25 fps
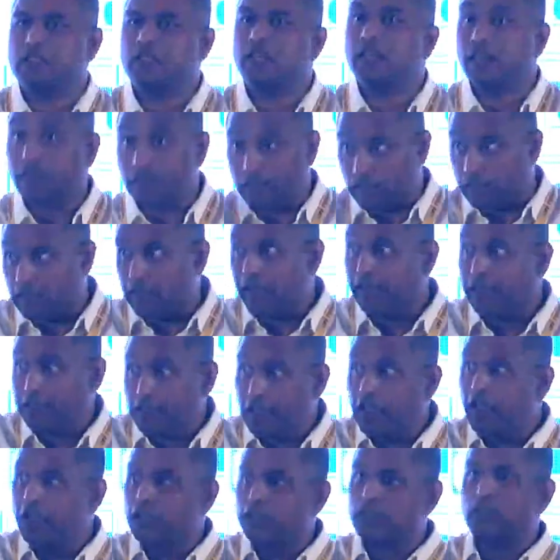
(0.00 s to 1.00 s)
done,
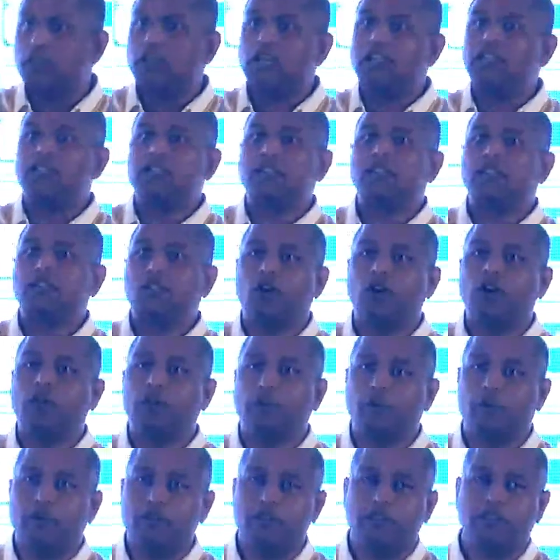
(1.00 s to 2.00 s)
right? So that's the
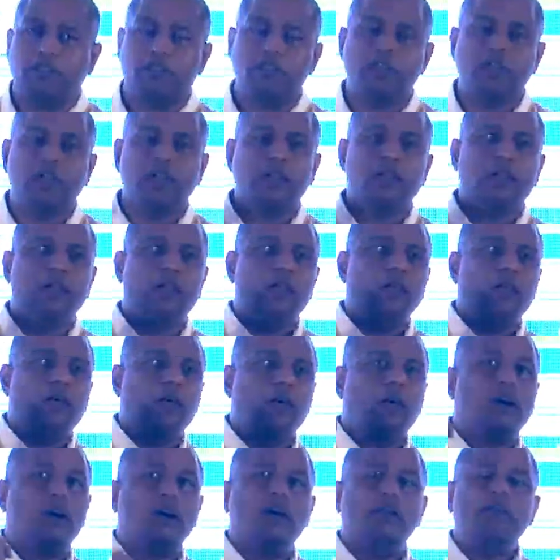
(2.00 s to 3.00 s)
thought process.
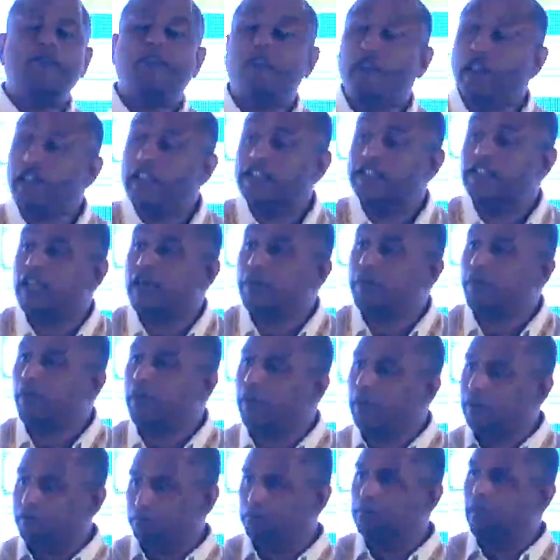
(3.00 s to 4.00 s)
Uh, for
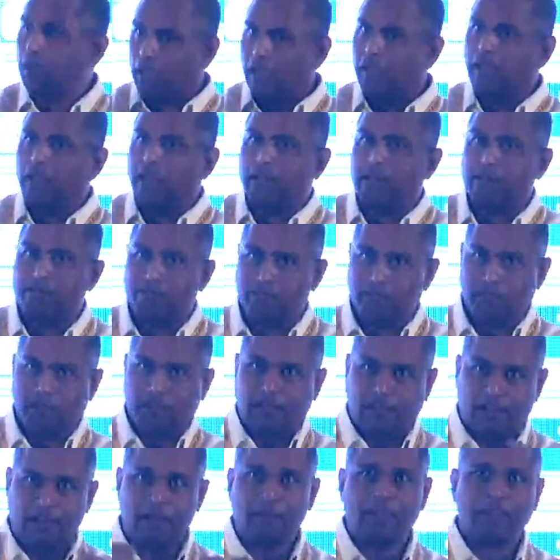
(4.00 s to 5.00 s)
example, um,
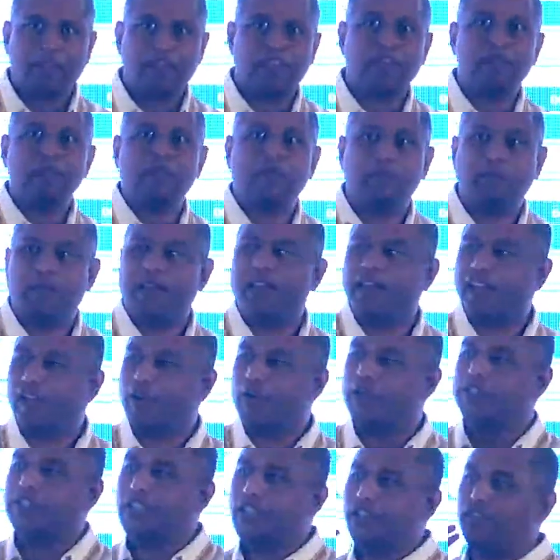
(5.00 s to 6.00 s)
coming from the bank,
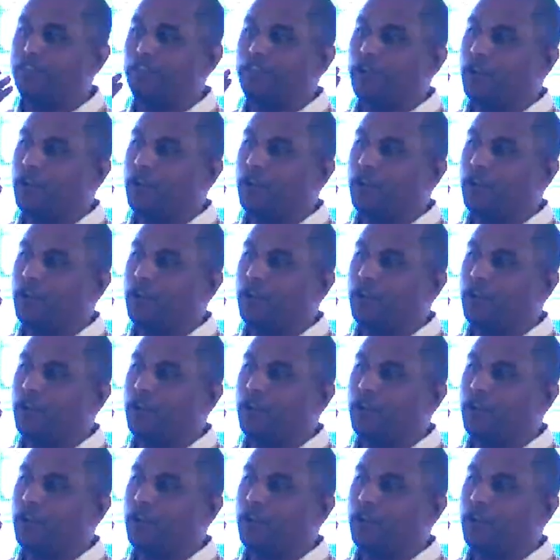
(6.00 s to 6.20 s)
I would say if